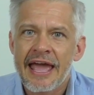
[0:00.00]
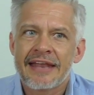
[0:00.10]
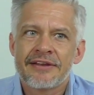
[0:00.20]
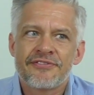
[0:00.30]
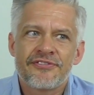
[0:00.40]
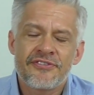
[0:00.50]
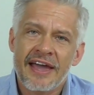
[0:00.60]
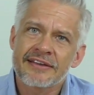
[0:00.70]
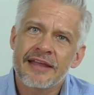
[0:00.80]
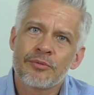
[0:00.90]
And in
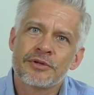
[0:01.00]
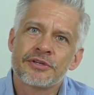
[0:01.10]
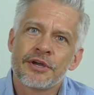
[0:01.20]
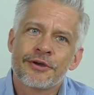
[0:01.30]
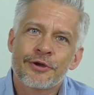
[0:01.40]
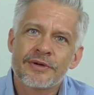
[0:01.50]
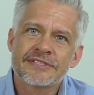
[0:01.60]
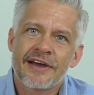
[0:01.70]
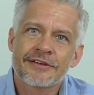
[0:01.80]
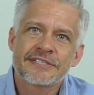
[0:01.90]
fact, I would go as
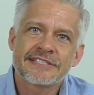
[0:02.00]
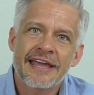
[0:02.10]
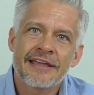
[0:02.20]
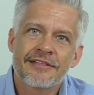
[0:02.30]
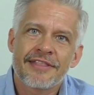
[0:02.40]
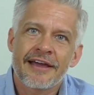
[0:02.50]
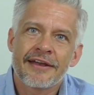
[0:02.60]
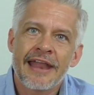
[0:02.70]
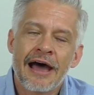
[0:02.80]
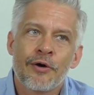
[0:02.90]
far to say they are
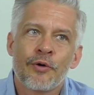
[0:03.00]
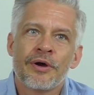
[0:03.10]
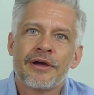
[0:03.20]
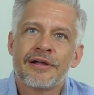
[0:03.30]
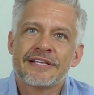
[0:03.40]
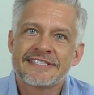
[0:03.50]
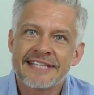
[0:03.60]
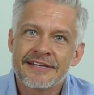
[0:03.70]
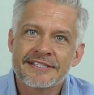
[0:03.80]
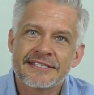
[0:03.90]
now
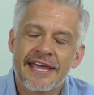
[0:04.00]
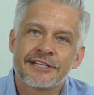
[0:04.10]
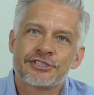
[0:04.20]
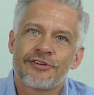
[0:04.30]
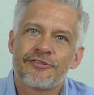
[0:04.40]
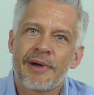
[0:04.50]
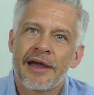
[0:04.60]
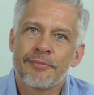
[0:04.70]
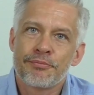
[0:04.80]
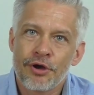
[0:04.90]
center stage of
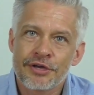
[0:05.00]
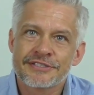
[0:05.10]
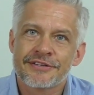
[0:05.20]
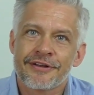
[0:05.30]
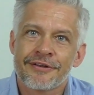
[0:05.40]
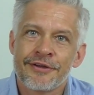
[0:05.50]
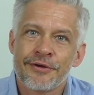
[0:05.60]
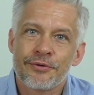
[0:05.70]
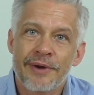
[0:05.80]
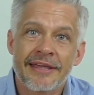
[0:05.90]
my personal
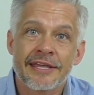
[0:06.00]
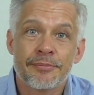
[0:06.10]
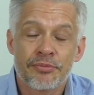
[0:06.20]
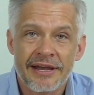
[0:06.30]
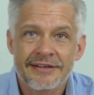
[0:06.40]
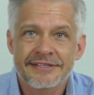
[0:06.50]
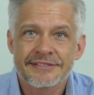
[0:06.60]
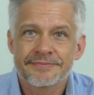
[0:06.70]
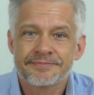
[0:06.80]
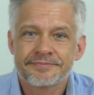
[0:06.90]
Reiki practice.